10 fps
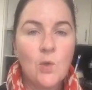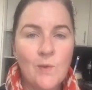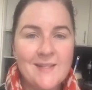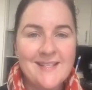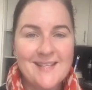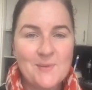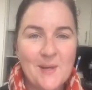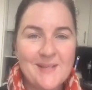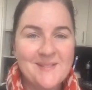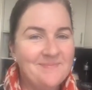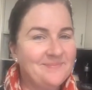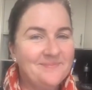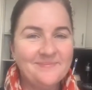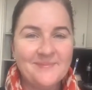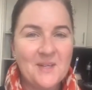once, eat twice.
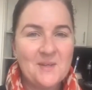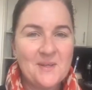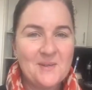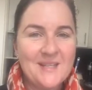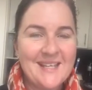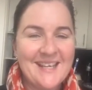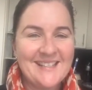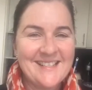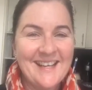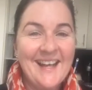I got there in the end.